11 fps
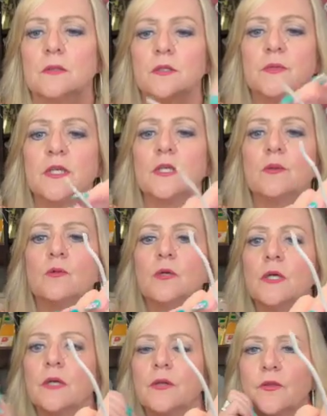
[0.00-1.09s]
to begin
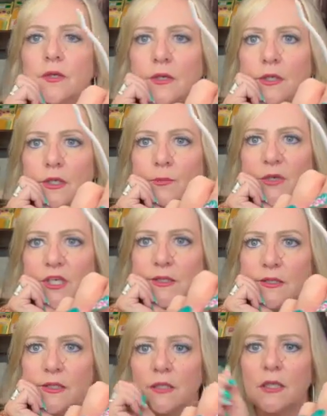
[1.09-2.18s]
with, it makes
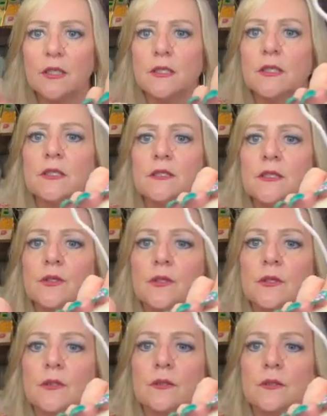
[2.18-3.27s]
it a lot
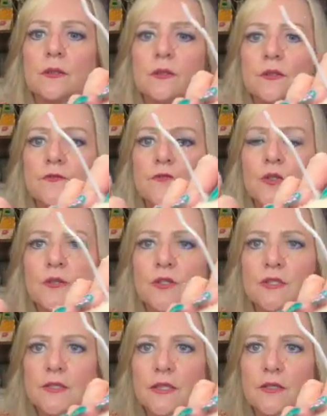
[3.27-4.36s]
easier to felt
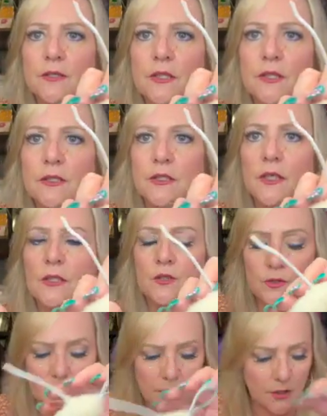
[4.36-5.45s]
this down and get a
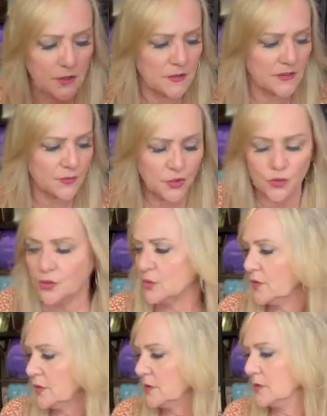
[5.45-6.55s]
good,
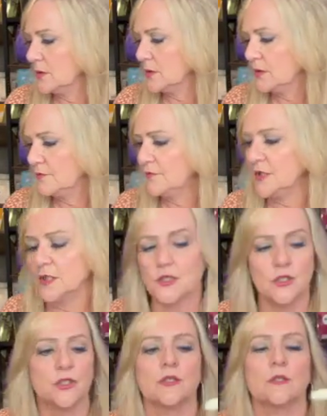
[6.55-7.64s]
smooth
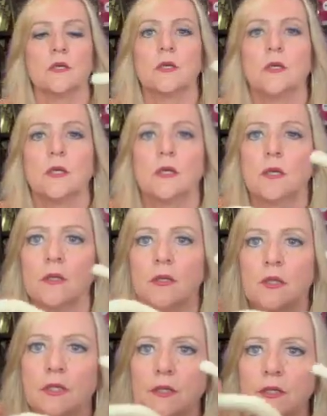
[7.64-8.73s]
finish
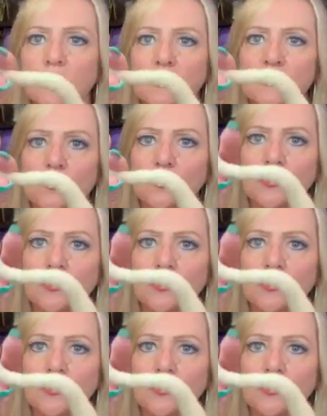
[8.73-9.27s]
like this on